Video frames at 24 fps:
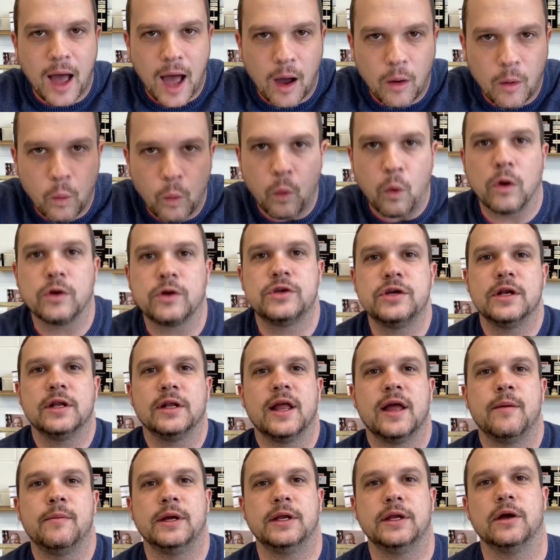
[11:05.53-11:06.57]
I want you to
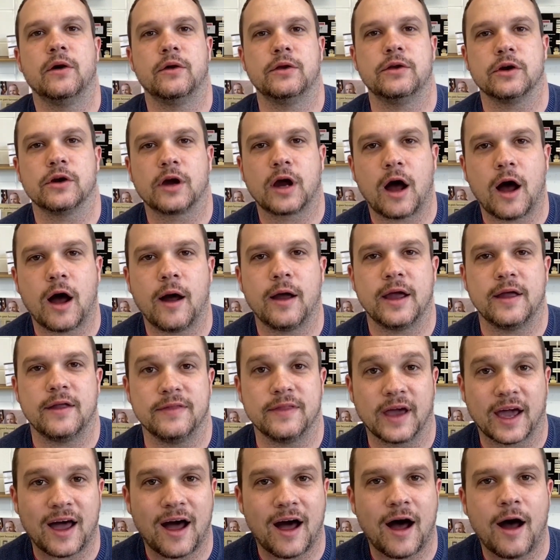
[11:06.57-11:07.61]
let me know in
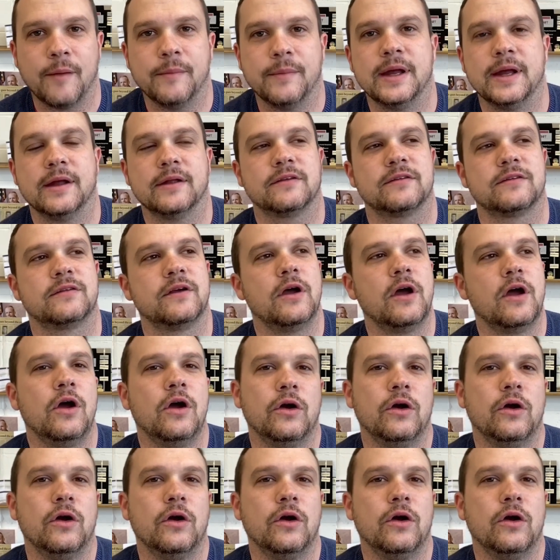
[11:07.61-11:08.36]
the comments.